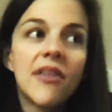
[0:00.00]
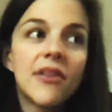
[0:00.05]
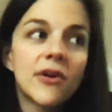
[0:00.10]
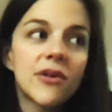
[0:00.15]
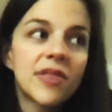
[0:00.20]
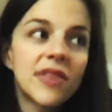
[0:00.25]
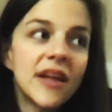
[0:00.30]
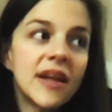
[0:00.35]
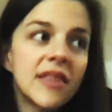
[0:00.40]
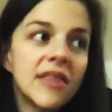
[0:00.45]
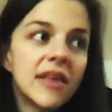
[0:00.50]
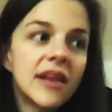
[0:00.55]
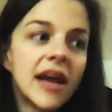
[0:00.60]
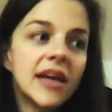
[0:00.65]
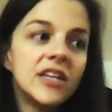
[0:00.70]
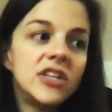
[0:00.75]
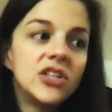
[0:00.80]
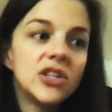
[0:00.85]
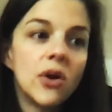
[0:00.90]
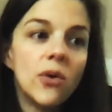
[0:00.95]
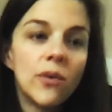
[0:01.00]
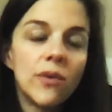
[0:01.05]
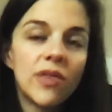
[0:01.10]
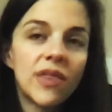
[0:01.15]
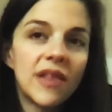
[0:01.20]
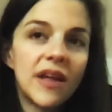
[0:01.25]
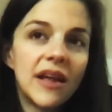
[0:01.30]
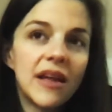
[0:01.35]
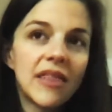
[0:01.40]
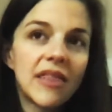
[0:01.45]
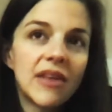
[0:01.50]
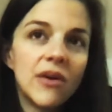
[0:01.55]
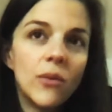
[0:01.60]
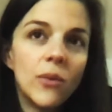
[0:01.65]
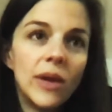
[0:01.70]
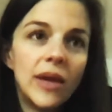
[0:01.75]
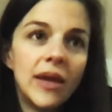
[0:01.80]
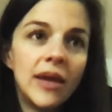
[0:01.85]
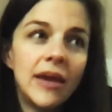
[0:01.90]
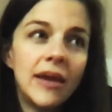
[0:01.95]
other thing that I don't think
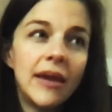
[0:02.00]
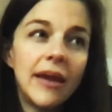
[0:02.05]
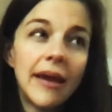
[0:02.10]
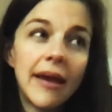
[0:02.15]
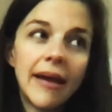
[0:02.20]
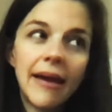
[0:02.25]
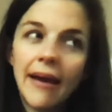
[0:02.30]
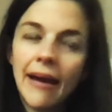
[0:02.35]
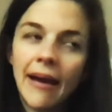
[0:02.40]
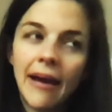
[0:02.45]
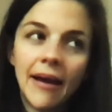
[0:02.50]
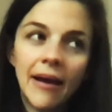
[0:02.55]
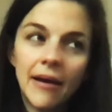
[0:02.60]
that we